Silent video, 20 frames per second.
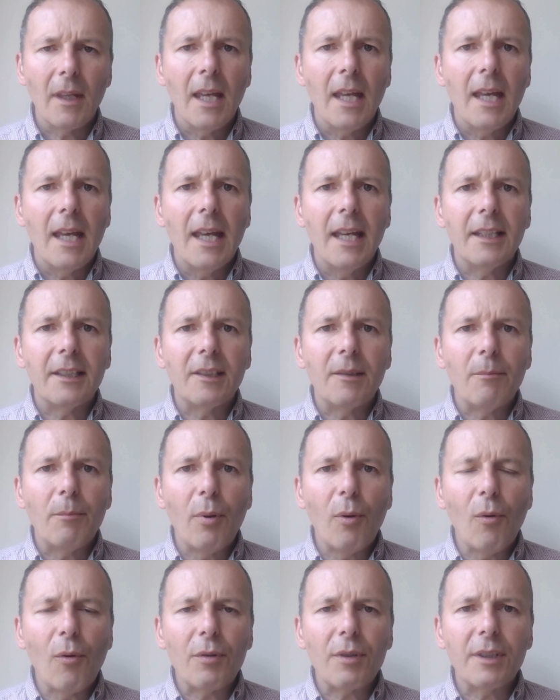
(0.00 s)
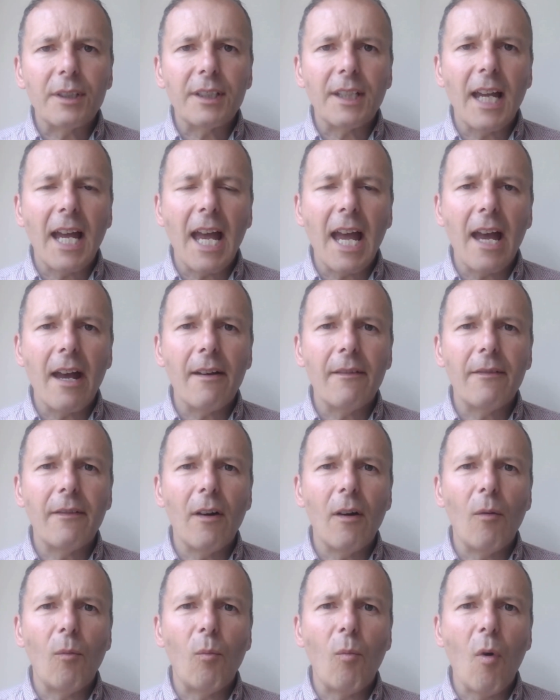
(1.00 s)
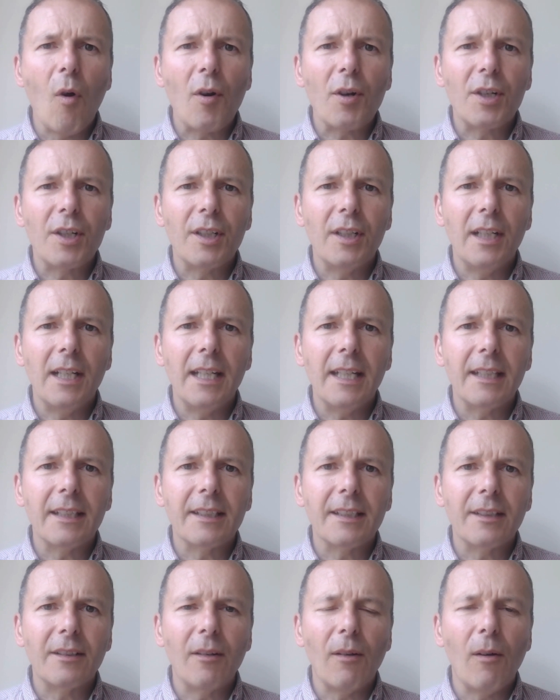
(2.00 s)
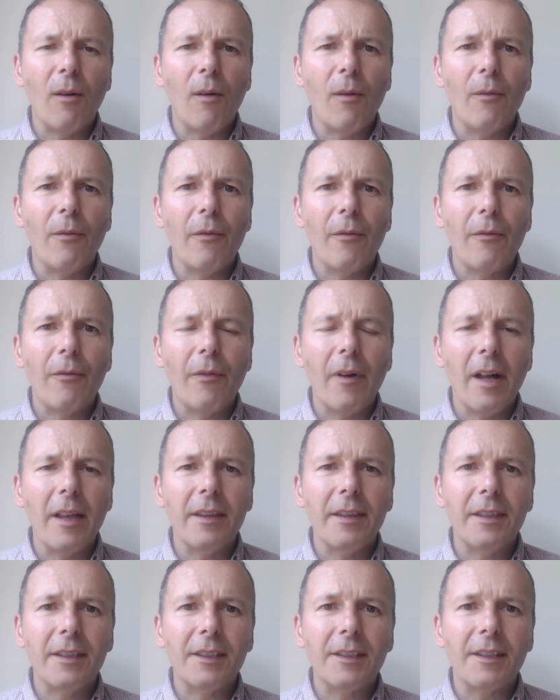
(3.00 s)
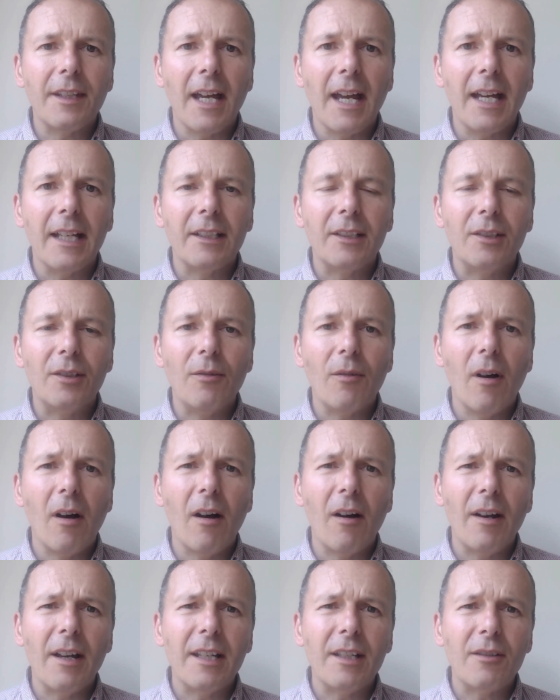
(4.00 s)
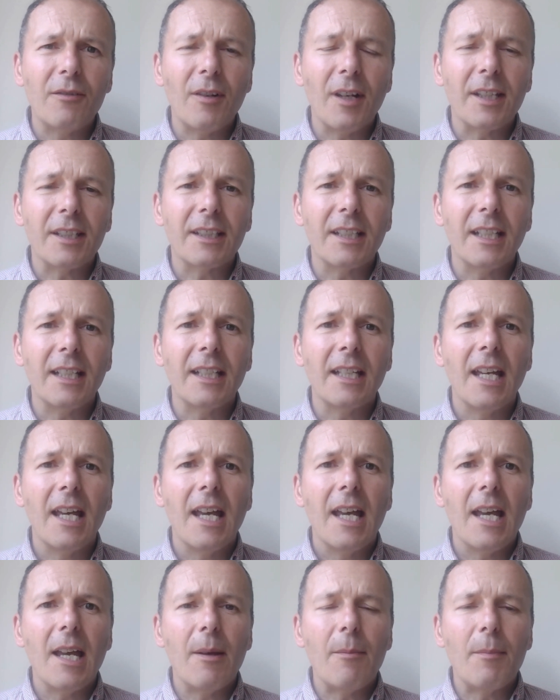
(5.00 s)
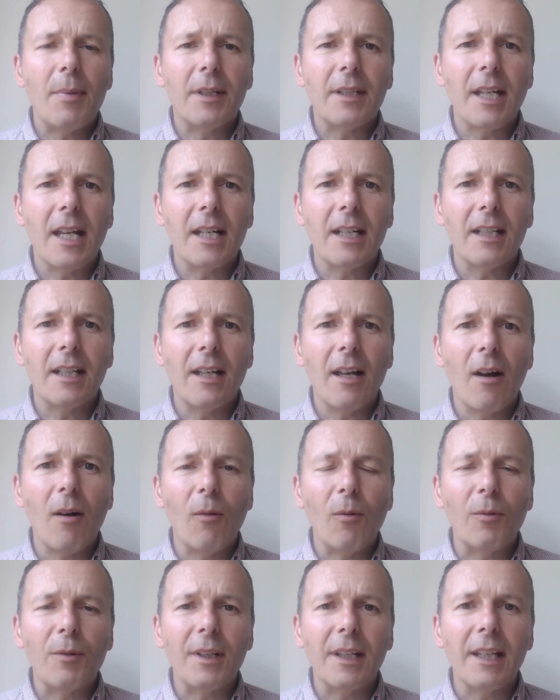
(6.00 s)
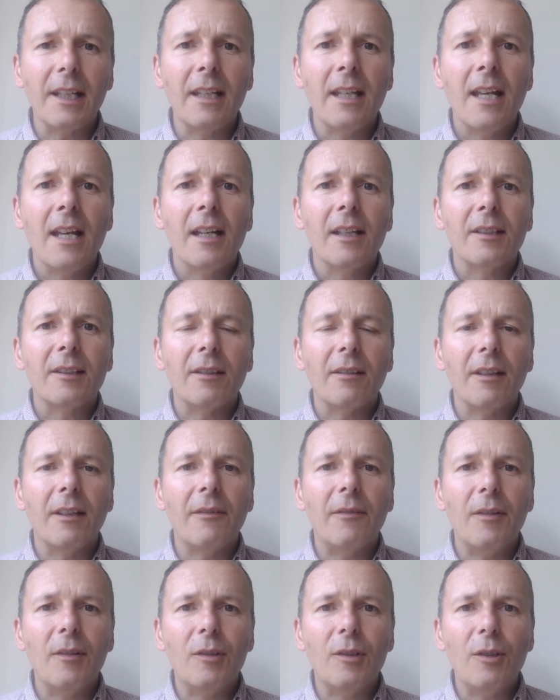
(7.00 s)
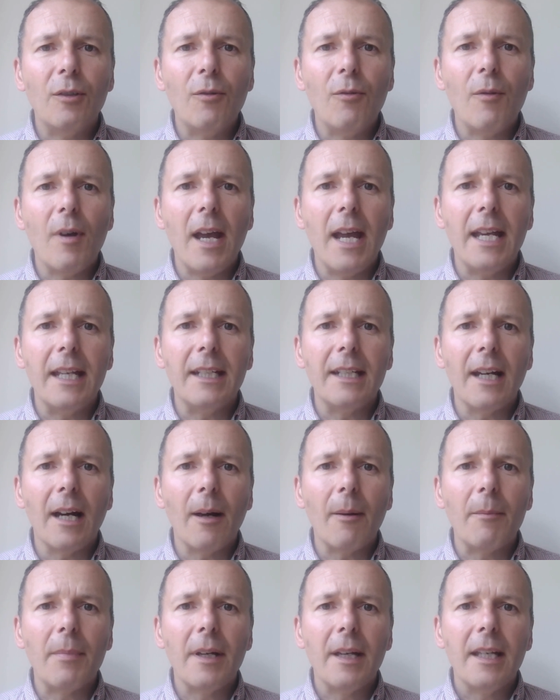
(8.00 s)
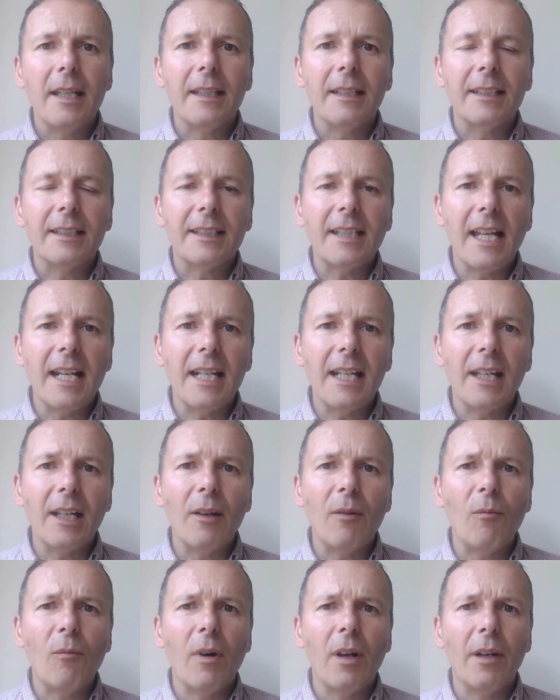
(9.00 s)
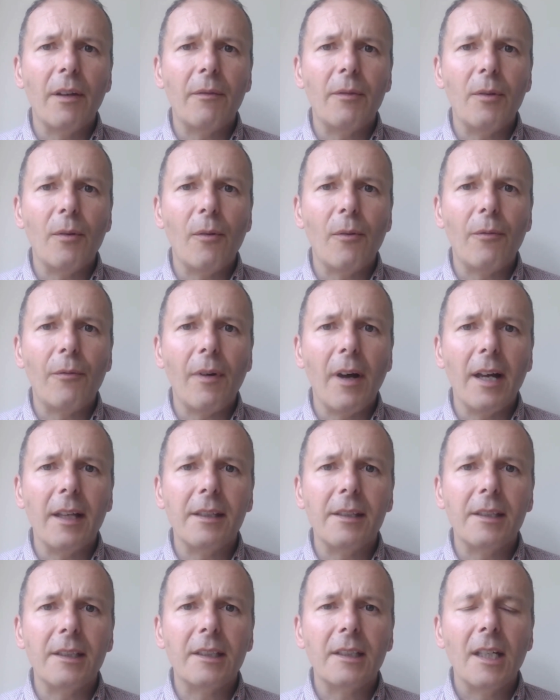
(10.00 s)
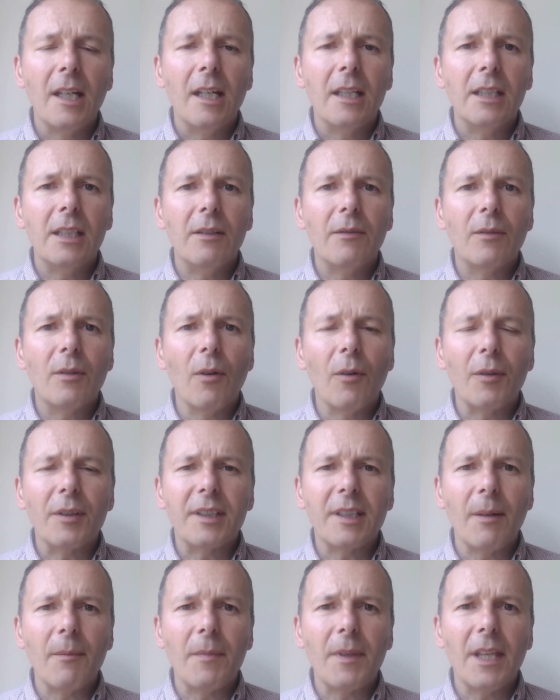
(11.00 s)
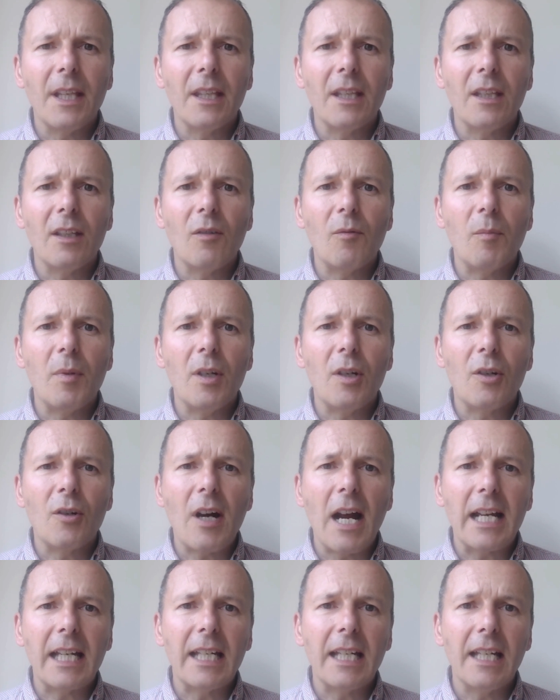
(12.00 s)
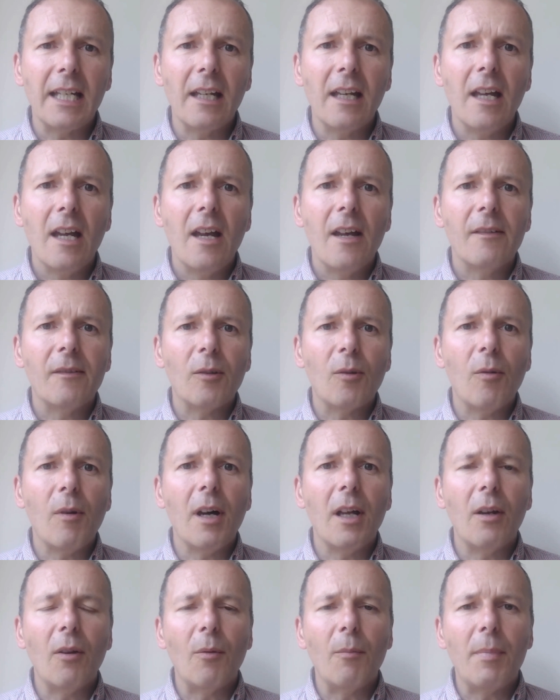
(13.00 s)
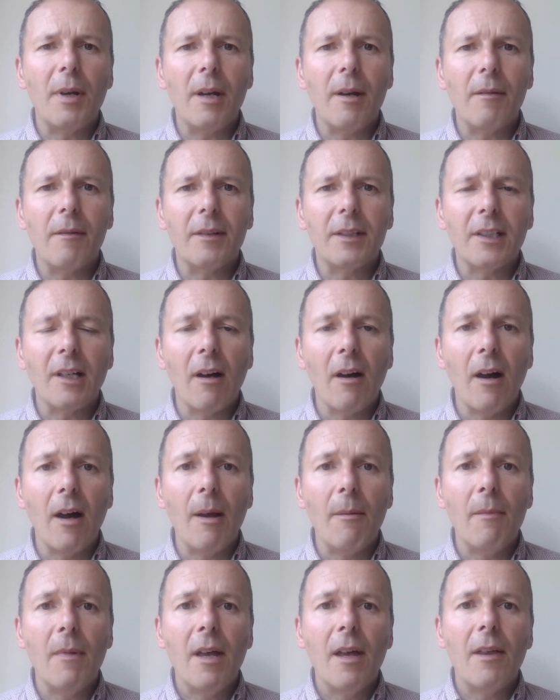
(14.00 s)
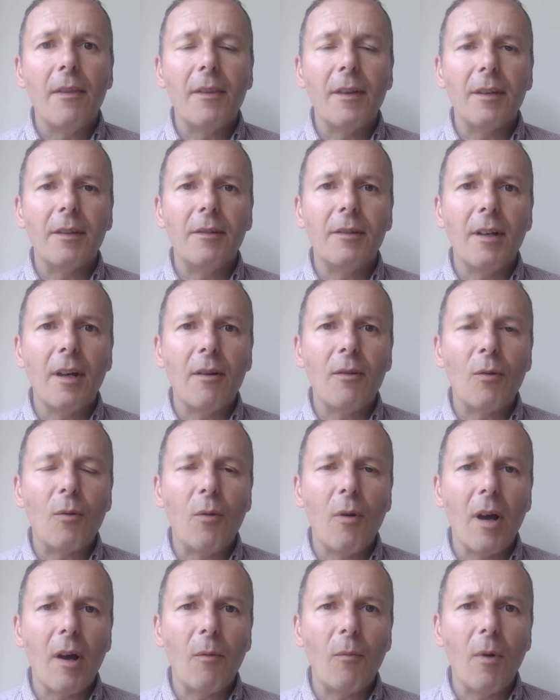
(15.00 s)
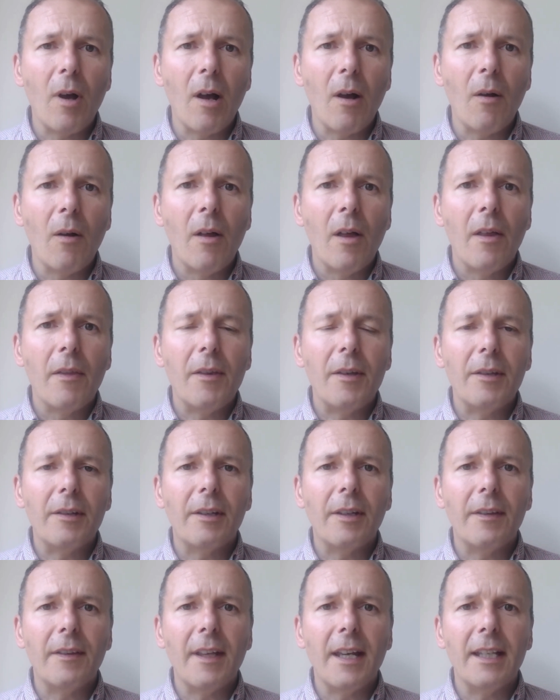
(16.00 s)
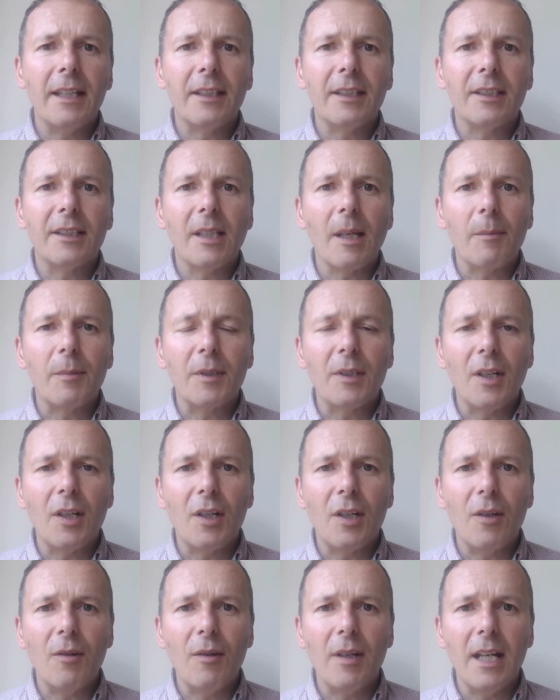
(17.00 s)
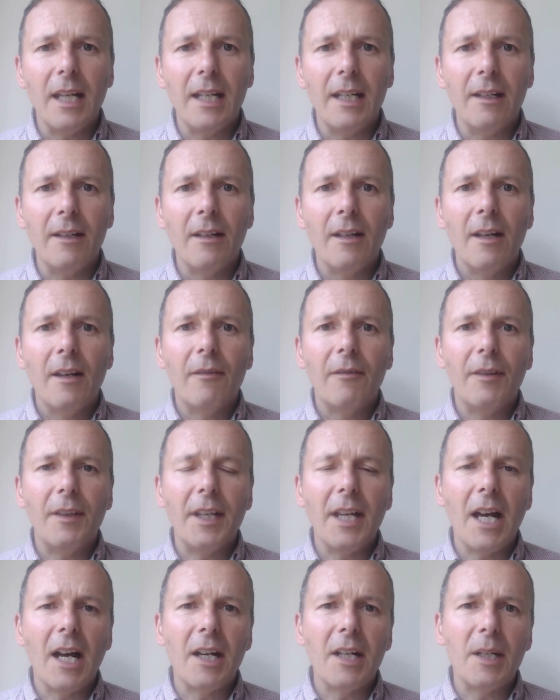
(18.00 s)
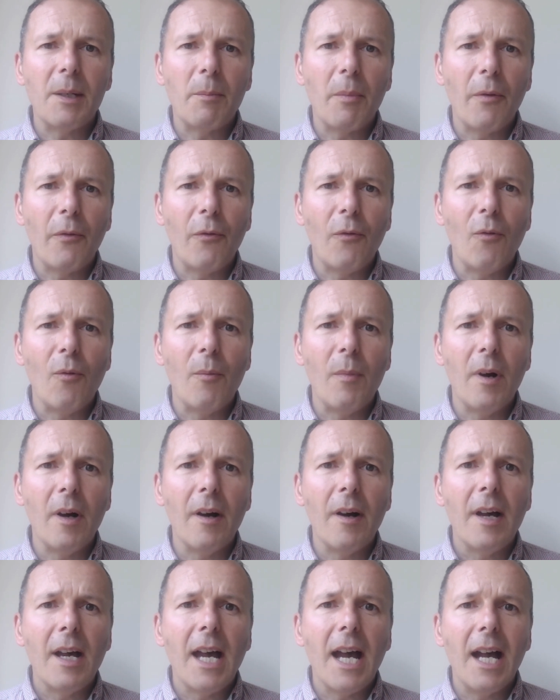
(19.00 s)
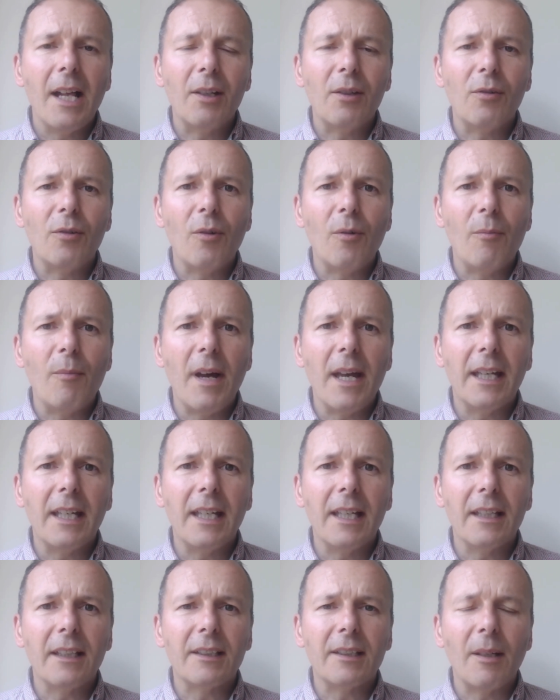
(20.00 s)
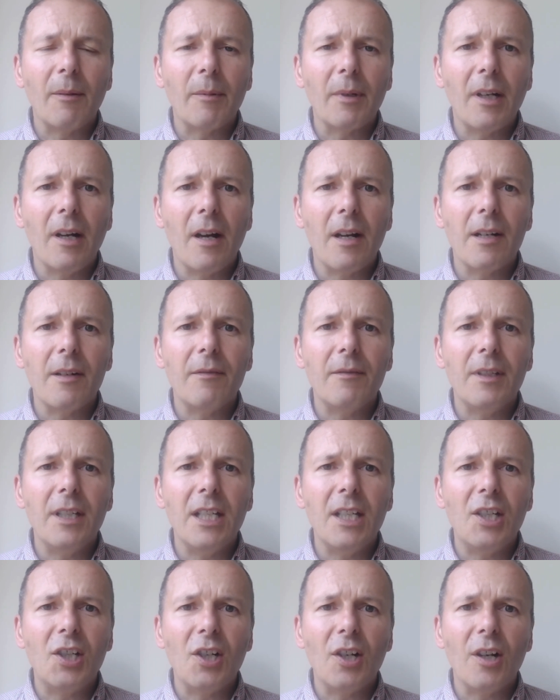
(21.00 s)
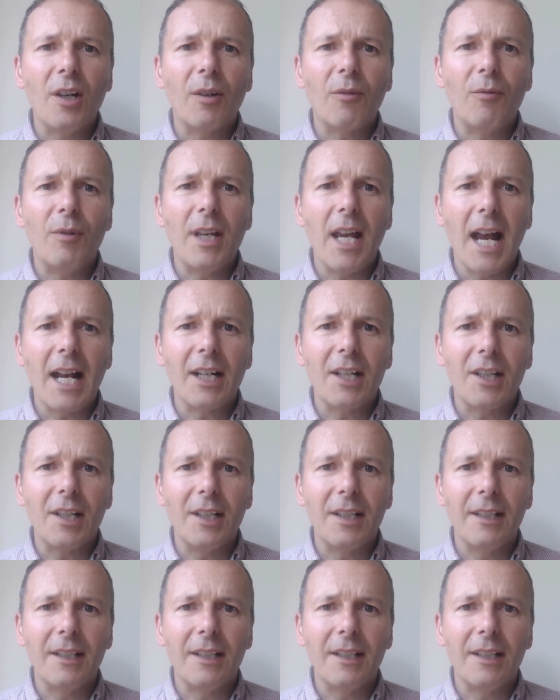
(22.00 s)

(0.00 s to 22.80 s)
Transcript: It's important to have a watch list of funds that you are interested in potentially holding, so that if you do end up selling one of your funds, you've got something that you've been tracking for quite a long period of time that you know quite well, that you can then substitute in for the underperformer, and you're not making some kind of knee-jerk reaction.